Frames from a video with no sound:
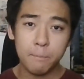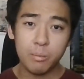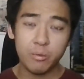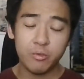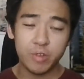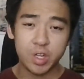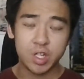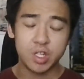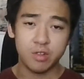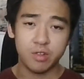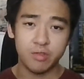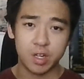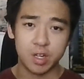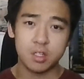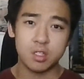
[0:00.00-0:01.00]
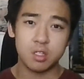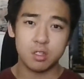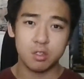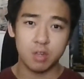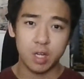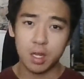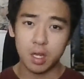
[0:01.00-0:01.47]
Finish effect is
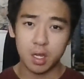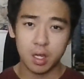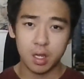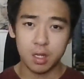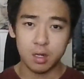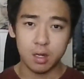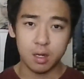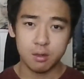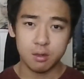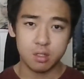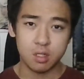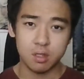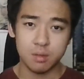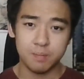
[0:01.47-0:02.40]
also AA now, so